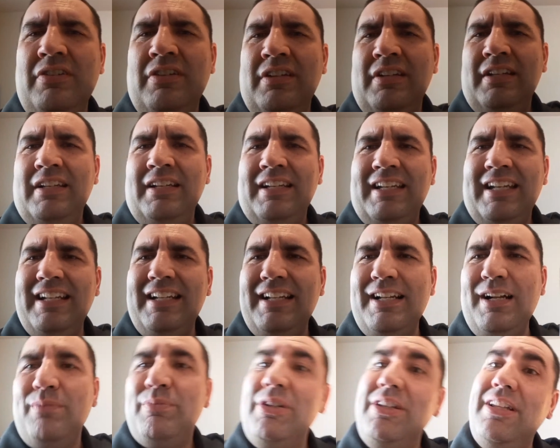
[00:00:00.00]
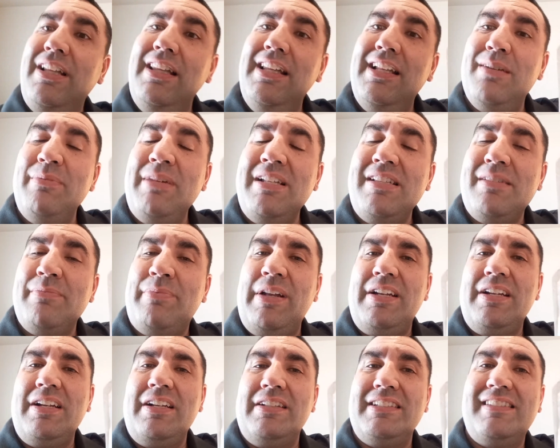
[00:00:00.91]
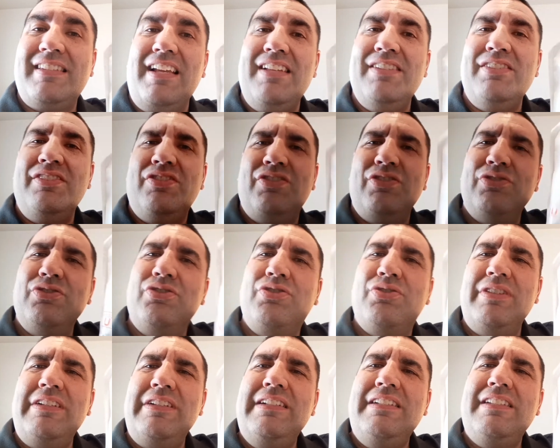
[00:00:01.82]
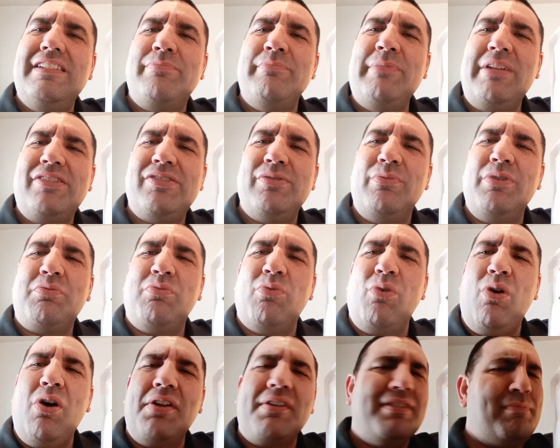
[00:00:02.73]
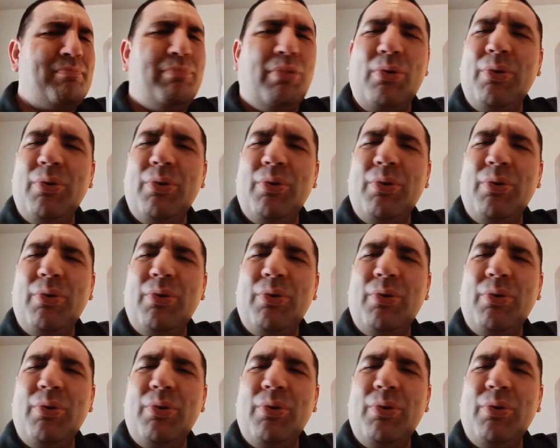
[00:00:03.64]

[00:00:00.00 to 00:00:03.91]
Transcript: Hit it up with a little bit, depending on the size of your tree. Just mix it with water and pour it